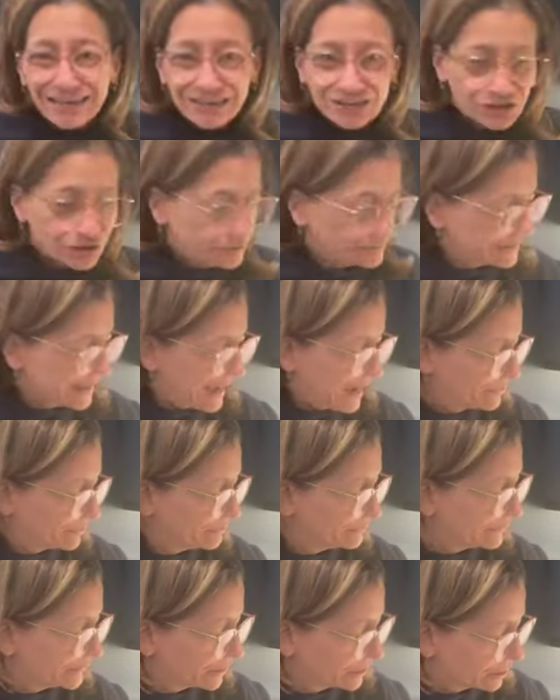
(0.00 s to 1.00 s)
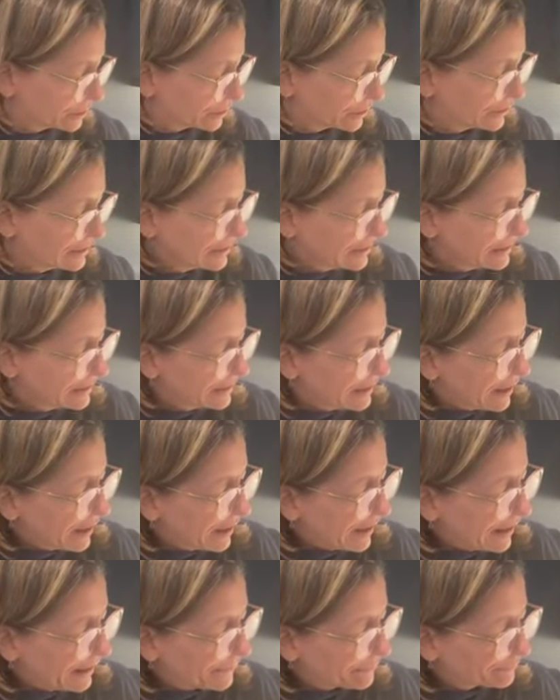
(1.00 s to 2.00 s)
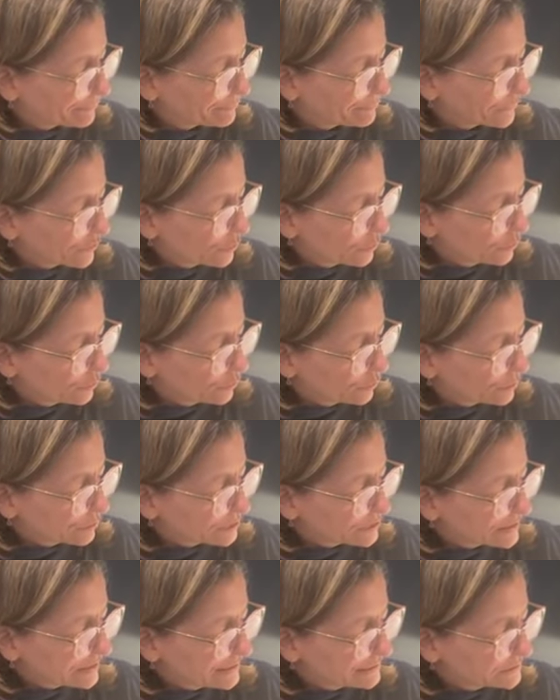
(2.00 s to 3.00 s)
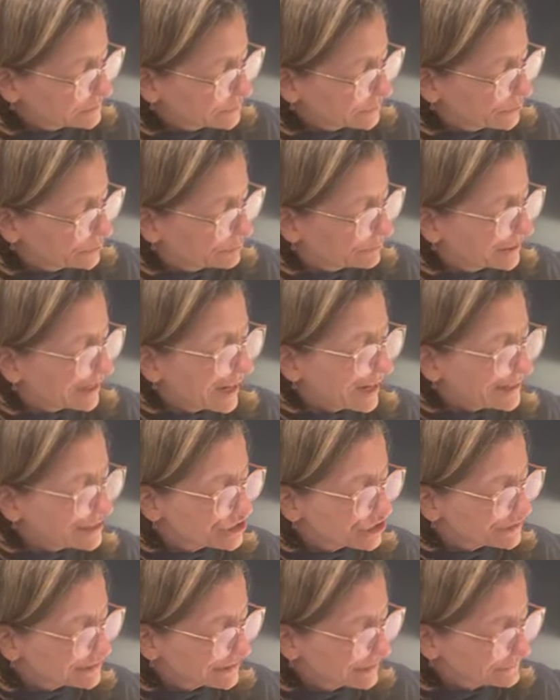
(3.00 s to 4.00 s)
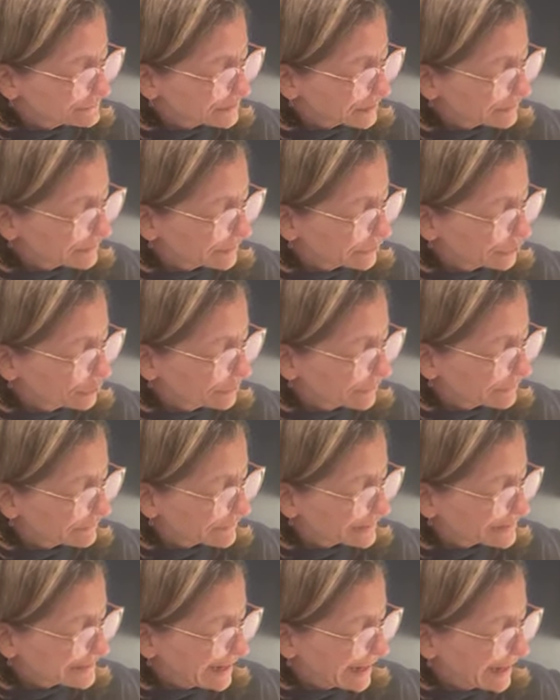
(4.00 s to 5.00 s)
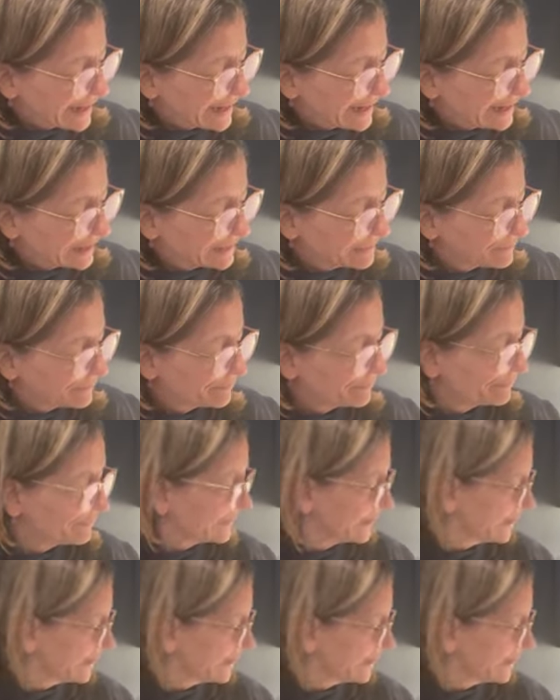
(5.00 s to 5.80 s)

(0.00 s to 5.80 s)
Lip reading: I like to use apple vinegar. 1/4 teaspoon, kind of just gives it a little bit of a tang.